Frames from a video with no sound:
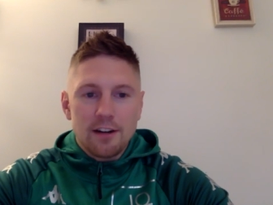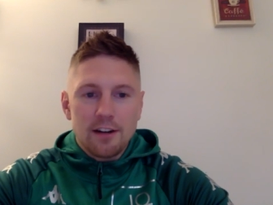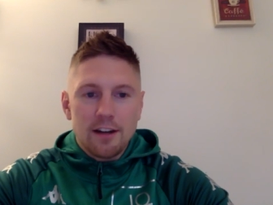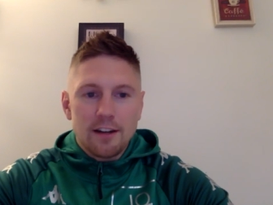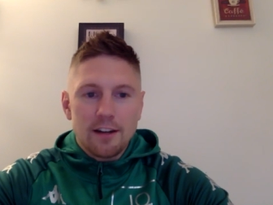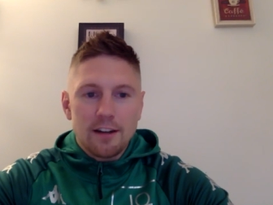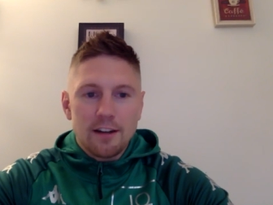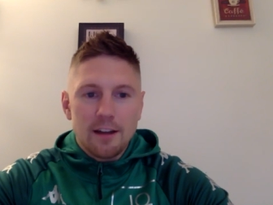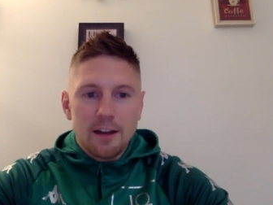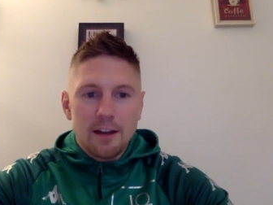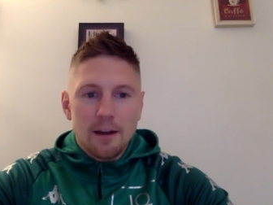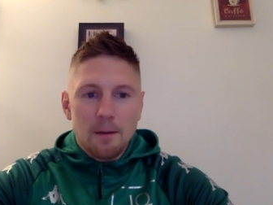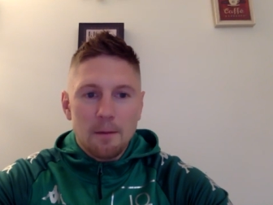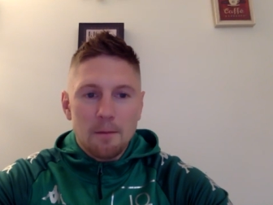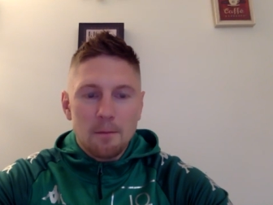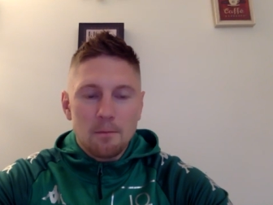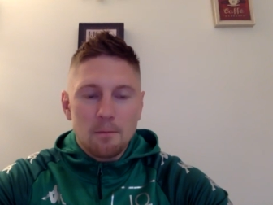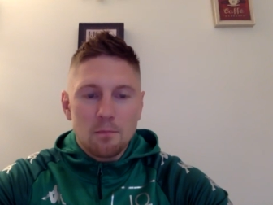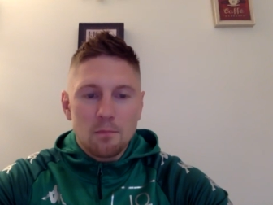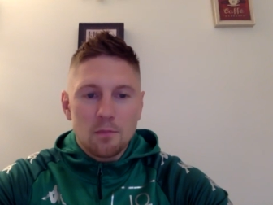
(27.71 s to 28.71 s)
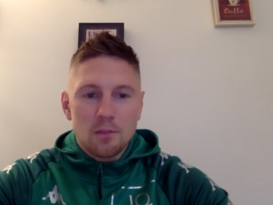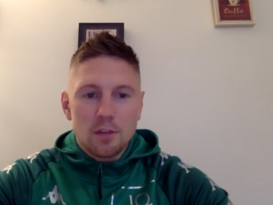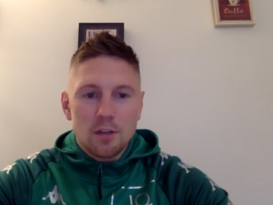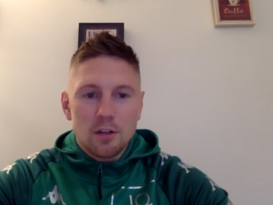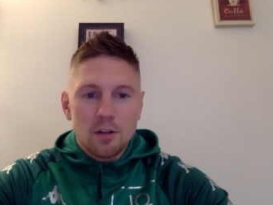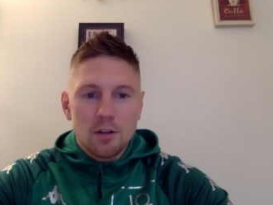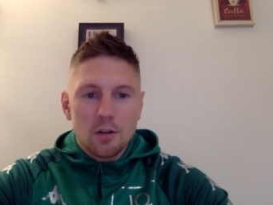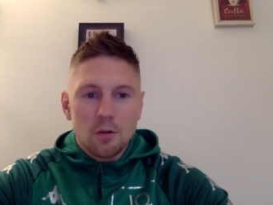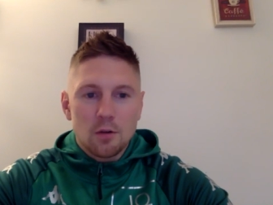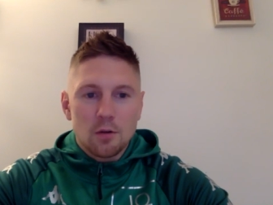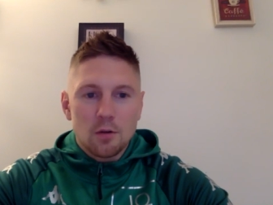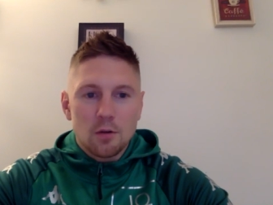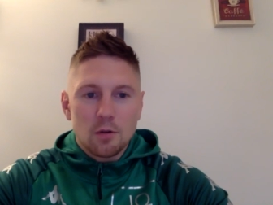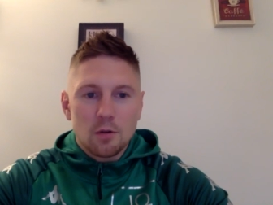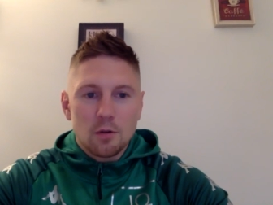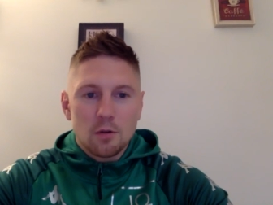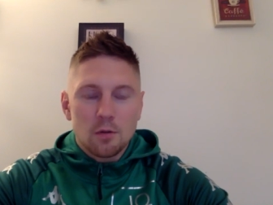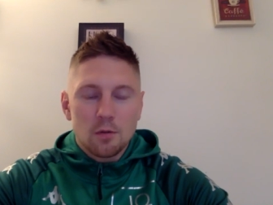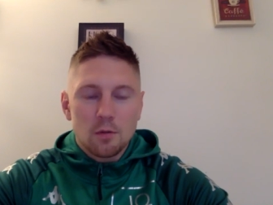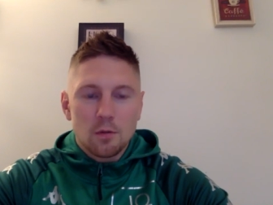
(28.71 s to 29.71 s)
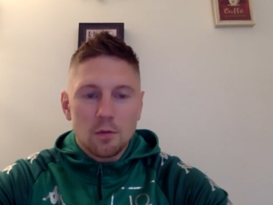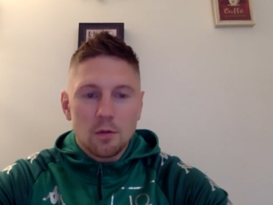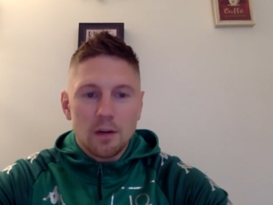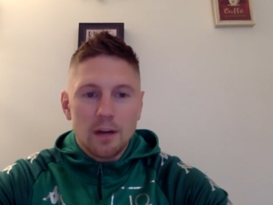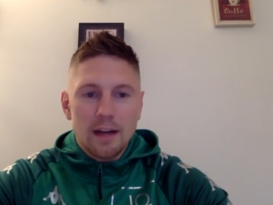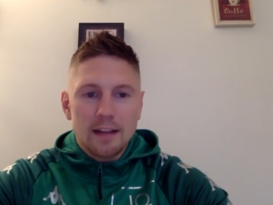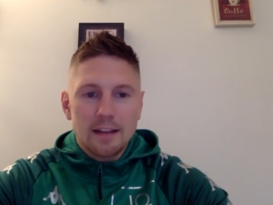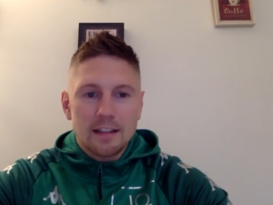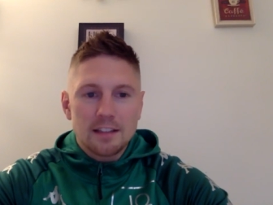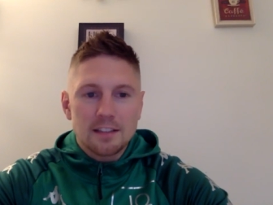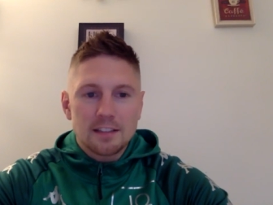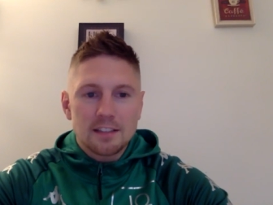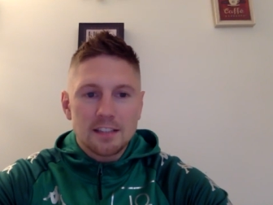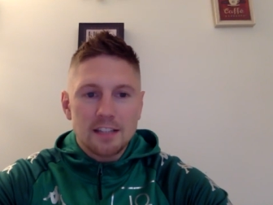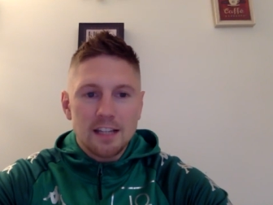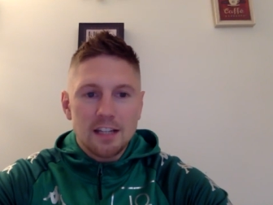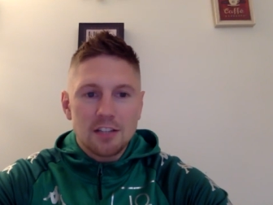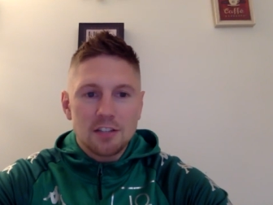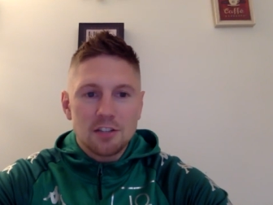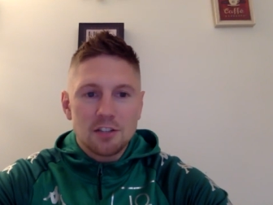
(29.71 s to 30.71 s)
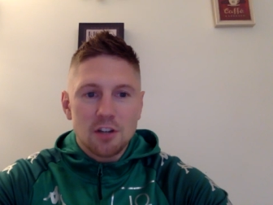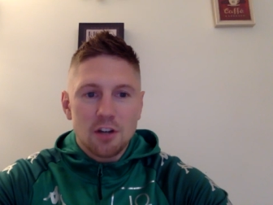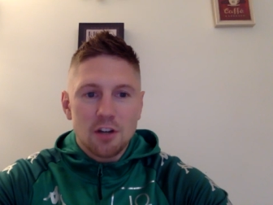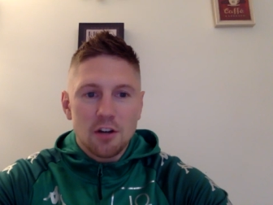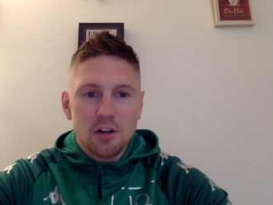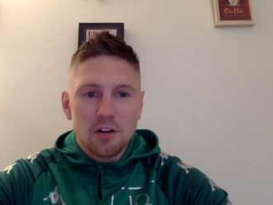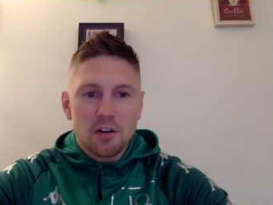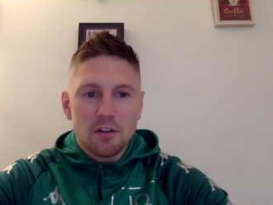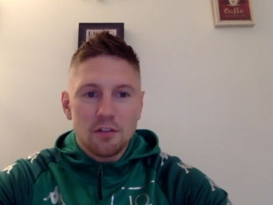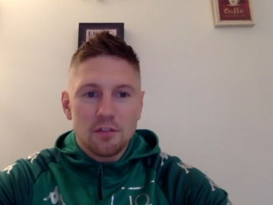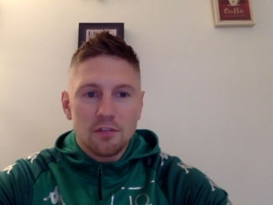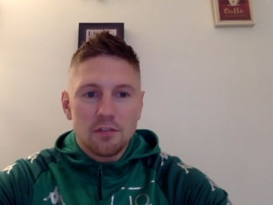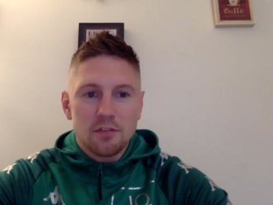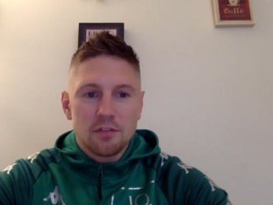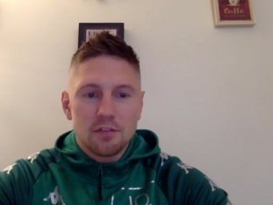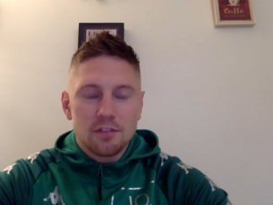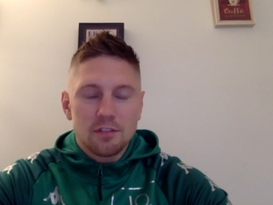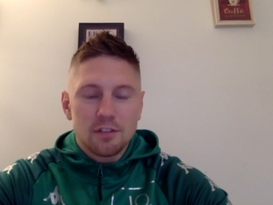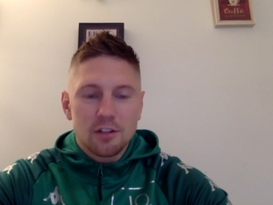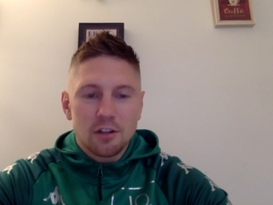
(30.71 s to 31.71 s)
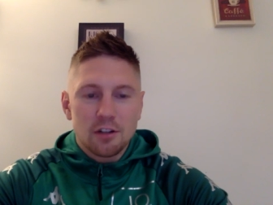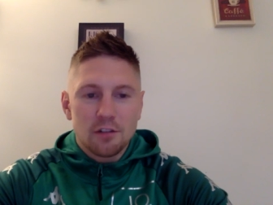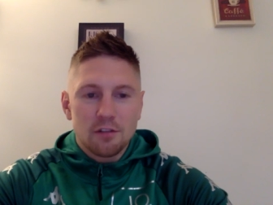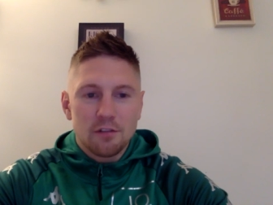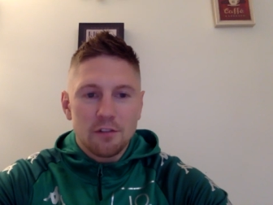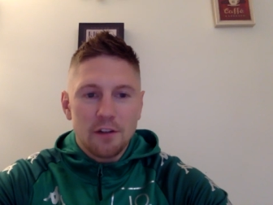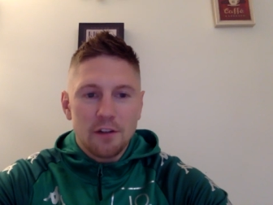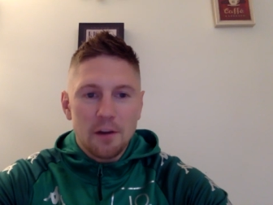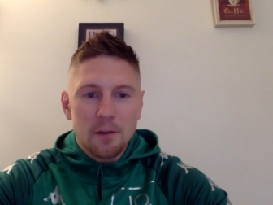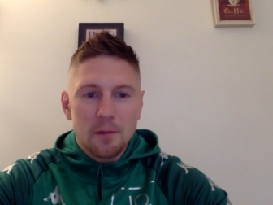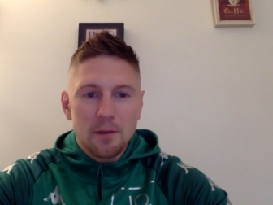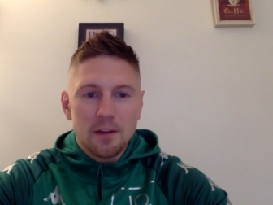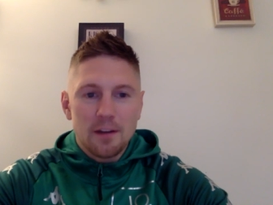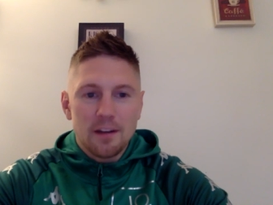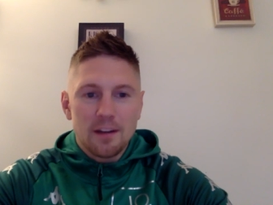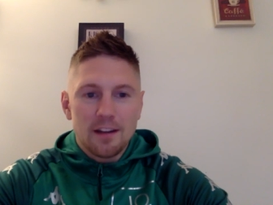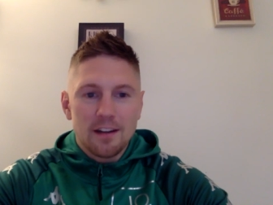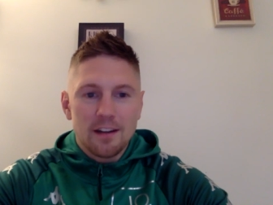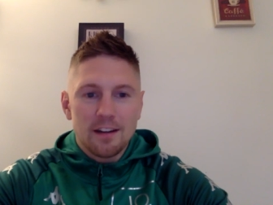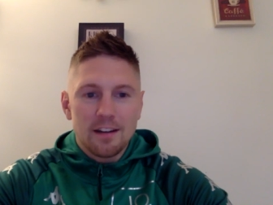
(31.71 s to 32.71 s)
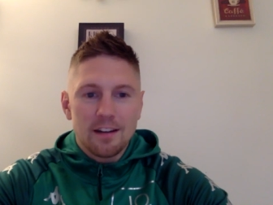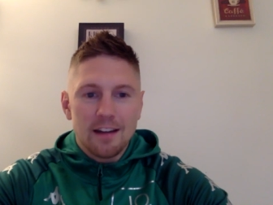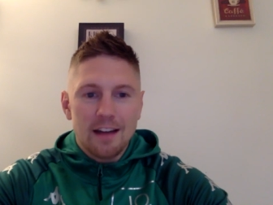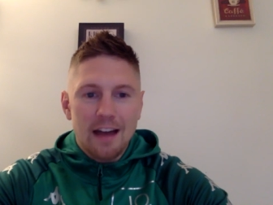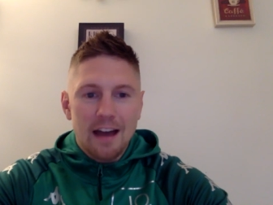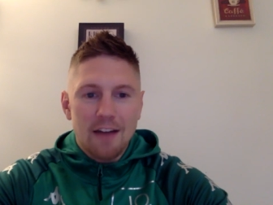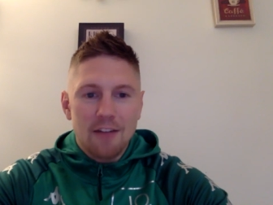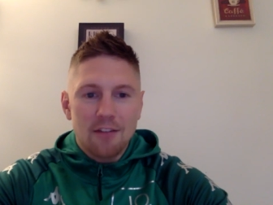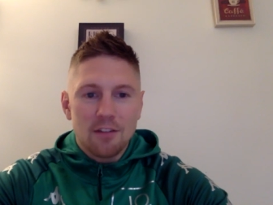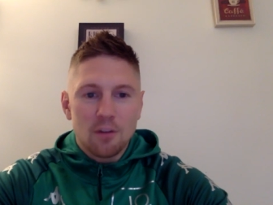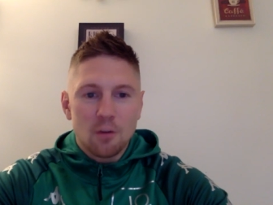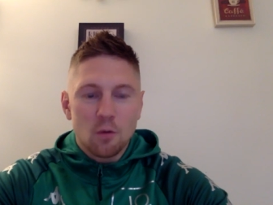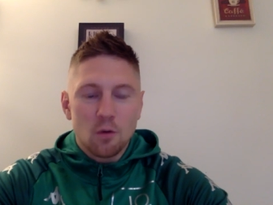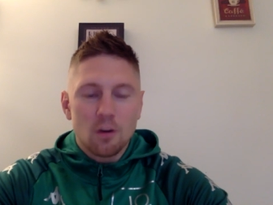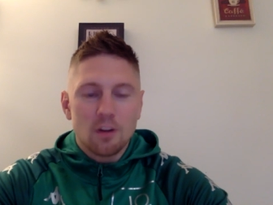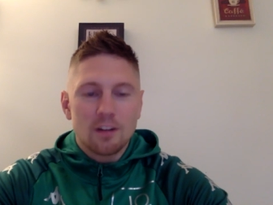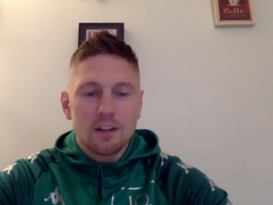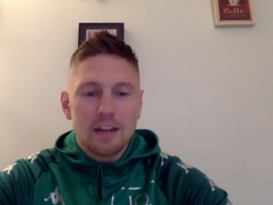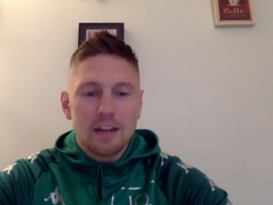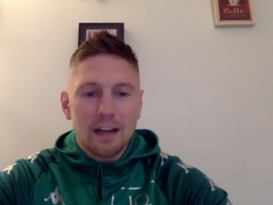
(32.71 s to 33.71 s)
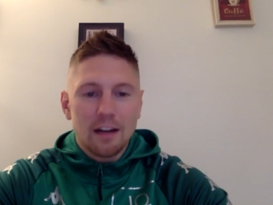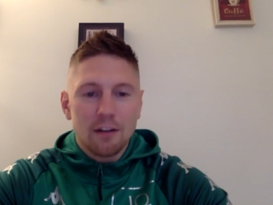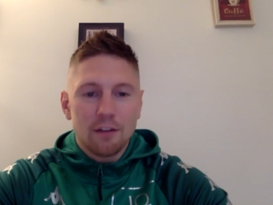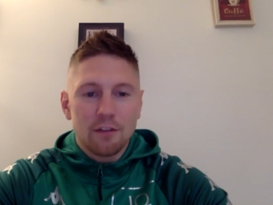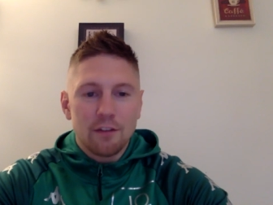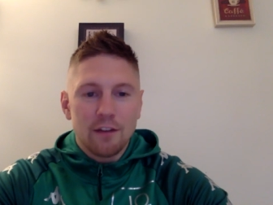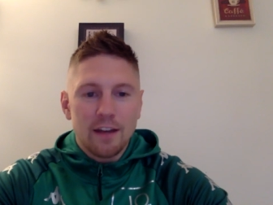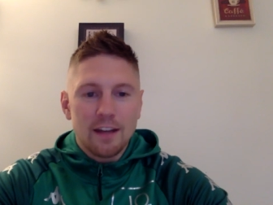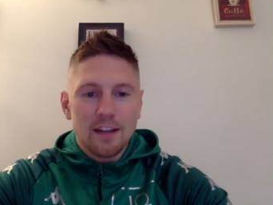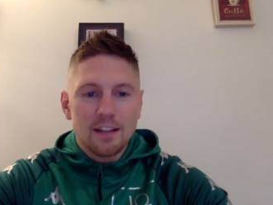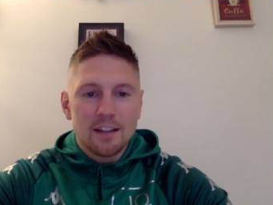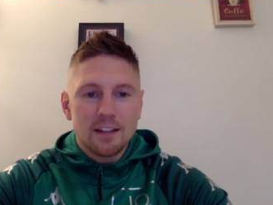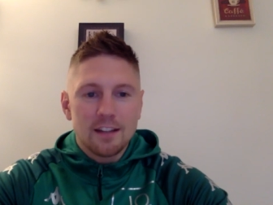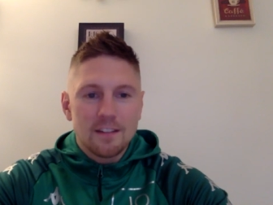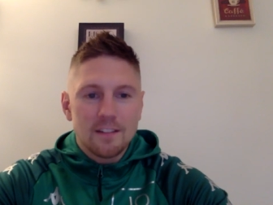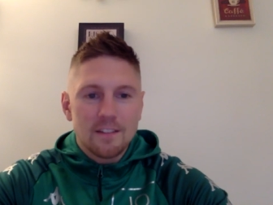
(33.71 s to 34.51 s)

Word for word: And um, you know, we're at this stage now of confirming and having the world title fight.